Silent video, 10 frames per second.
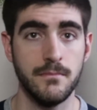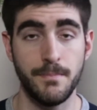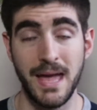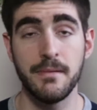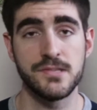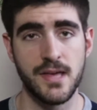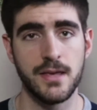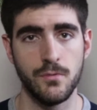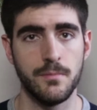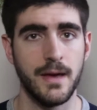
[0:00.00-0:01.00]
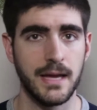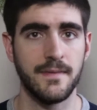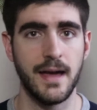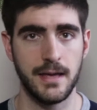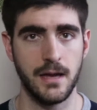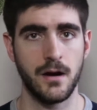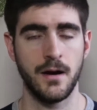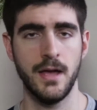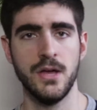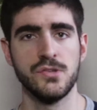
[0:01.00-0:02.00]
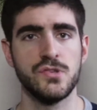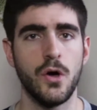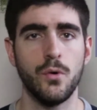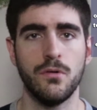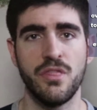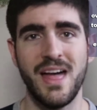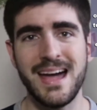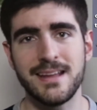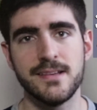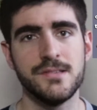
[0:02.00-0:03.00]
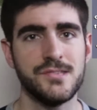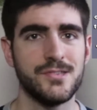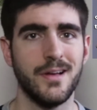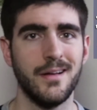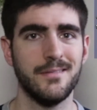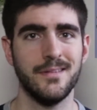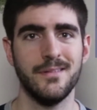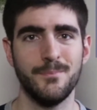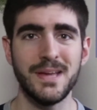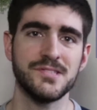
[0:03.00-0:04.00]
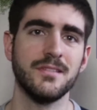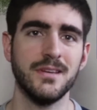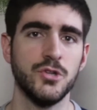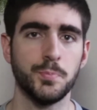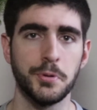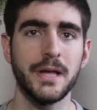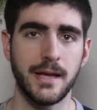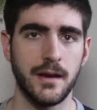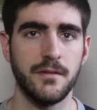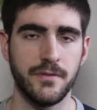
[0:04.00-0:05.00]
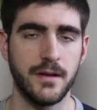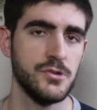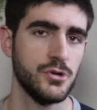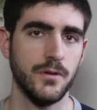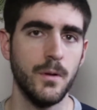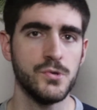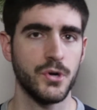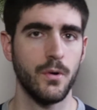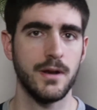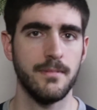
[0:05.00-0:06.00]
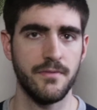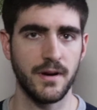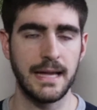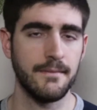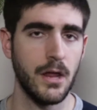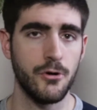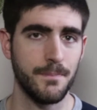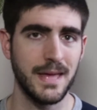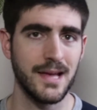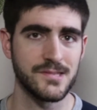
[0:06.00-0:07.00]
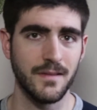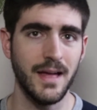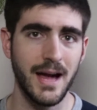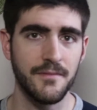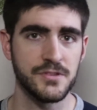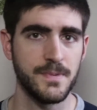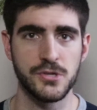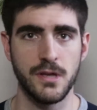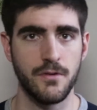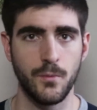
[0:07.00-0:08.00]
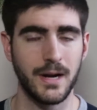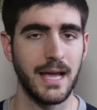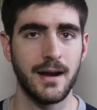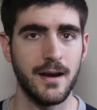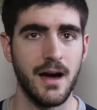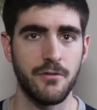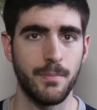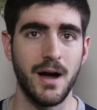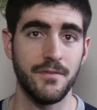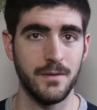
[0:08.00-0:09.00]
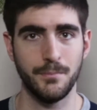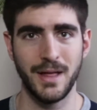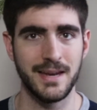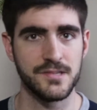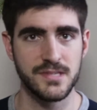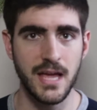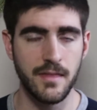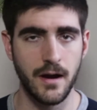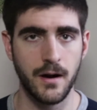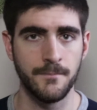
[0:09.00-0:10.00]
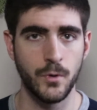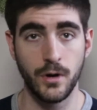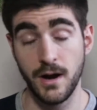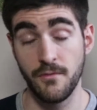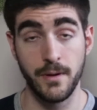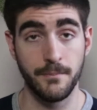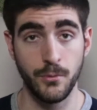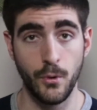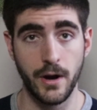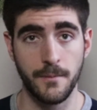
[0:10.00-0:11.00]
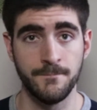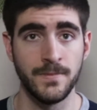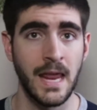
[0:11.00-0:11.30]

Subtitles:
payments that you would make in that year. So that is basically duplicative because your loans are going to be forgiven under PSLF, especially if you're working at a not-for-profit and plan to stay there, or a government employer.